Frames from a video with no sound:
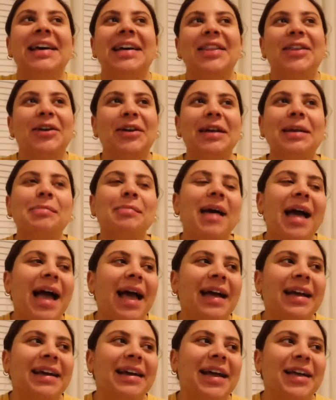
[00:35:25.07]
Looking
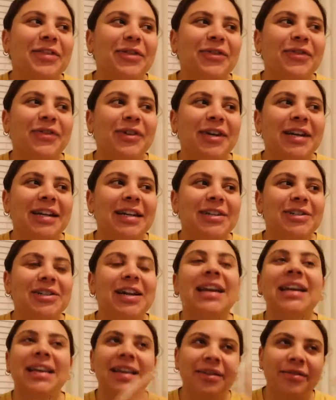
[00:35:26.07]
back at the footage,
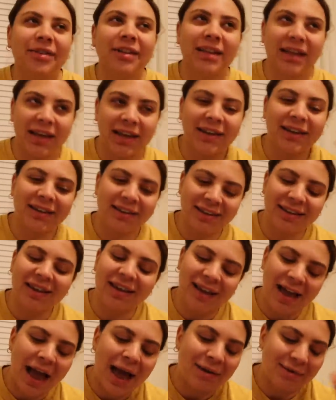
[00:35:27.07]
and even like
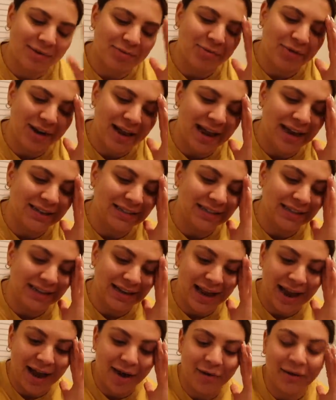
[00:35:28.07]
how I'm reacting
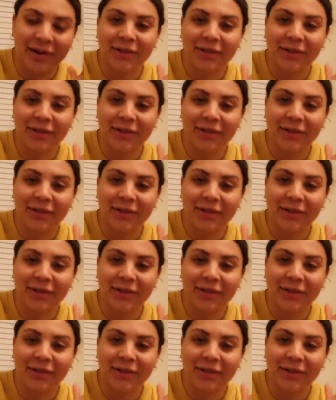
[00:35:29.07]
now.